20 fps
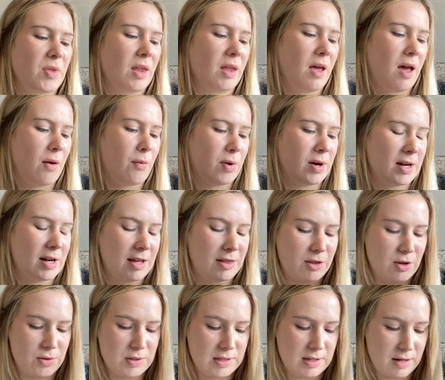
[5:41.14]
I want to get
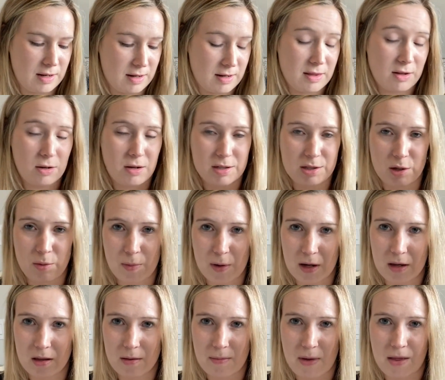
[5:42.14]
those done. They're also book
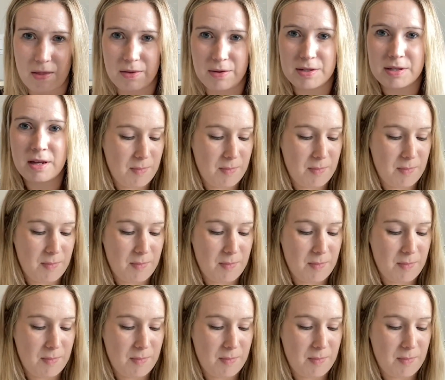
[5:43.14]
of the months.